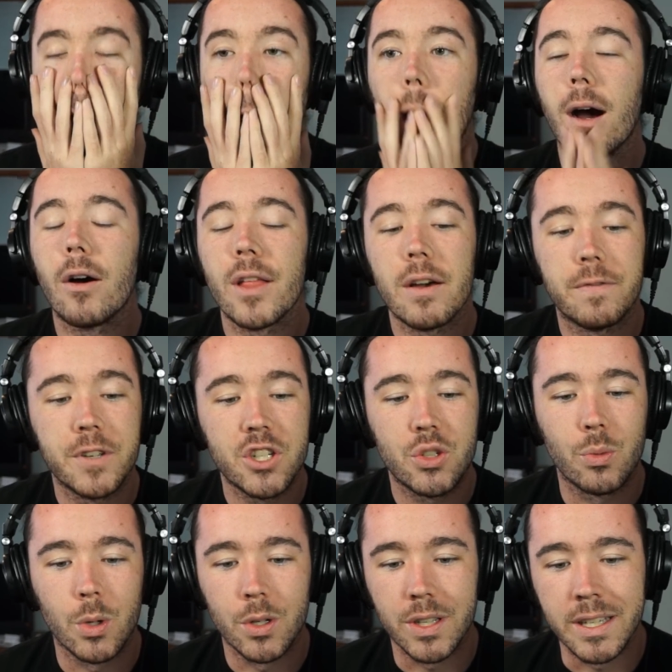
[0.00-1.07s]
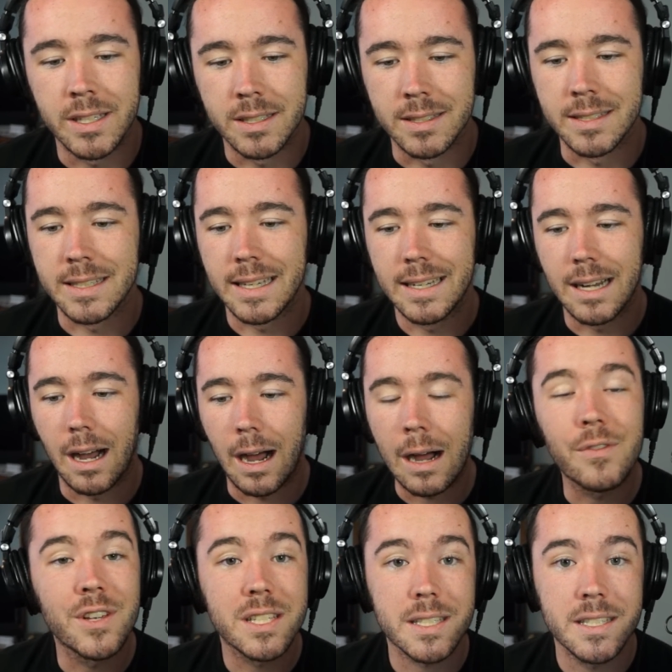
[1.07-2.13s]
oh, that visual is
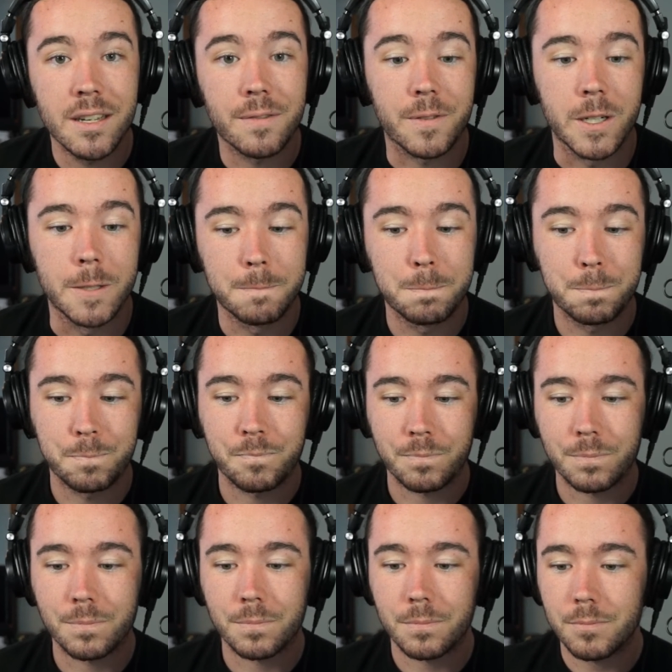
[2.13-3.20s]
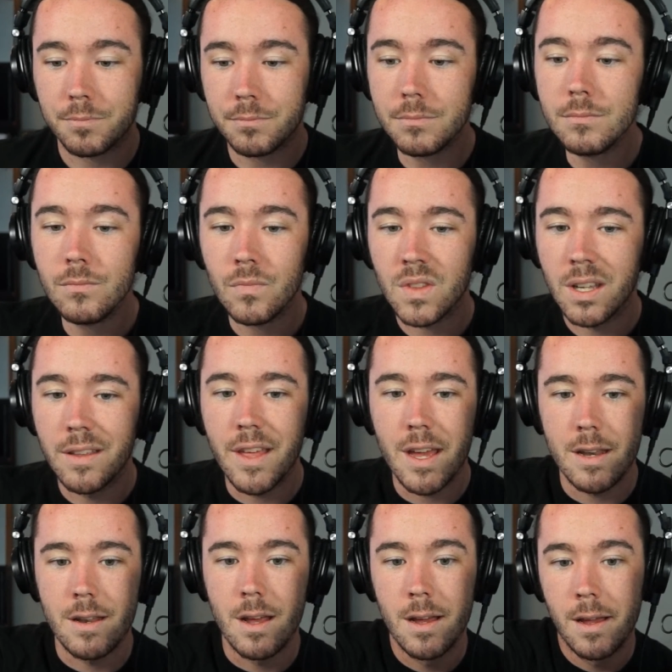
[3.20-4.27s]
obviously different
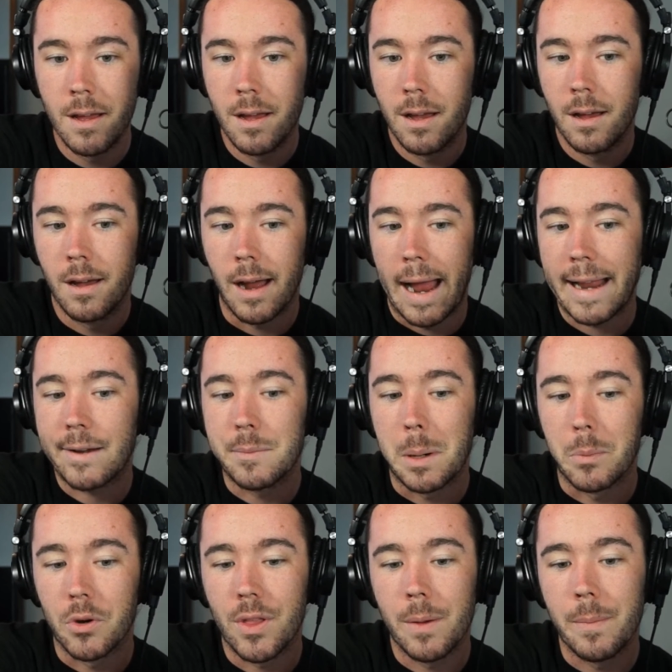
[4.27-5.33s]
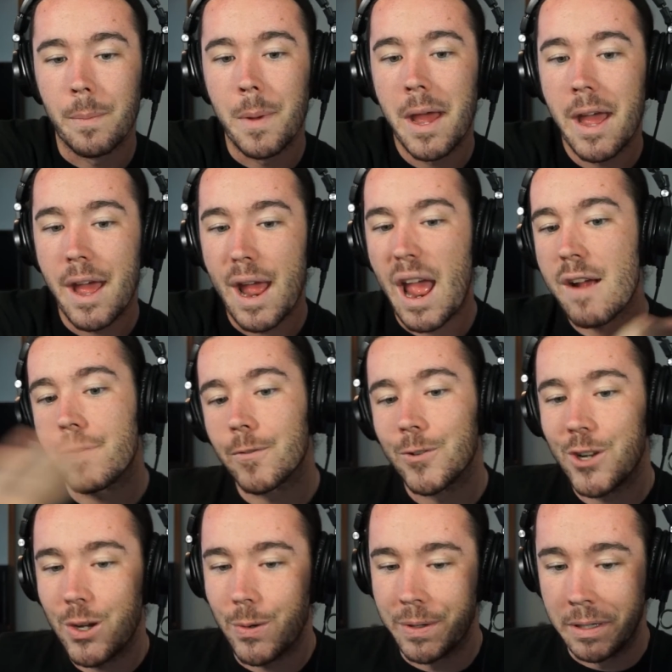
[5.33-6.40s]
than I can remember them ever
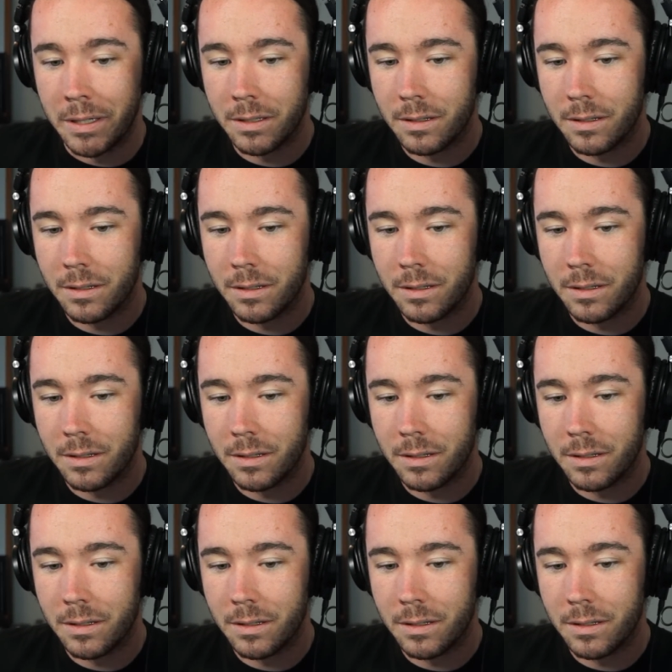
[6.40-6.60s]
doing.